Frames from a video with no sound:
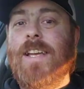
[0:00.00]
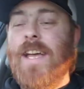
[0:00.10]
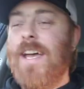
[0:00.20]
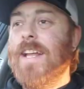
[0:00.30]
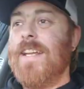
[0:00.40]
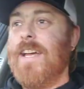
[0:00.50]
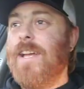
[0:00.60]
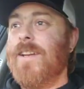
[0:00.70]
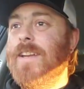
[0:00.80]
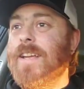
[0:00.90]

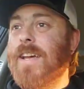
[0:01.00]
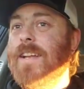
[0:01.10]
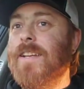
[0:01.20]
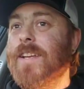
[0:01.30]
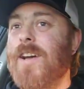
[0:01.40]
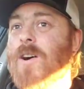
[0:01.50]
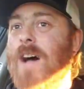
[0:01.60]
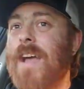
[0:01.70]
And you know,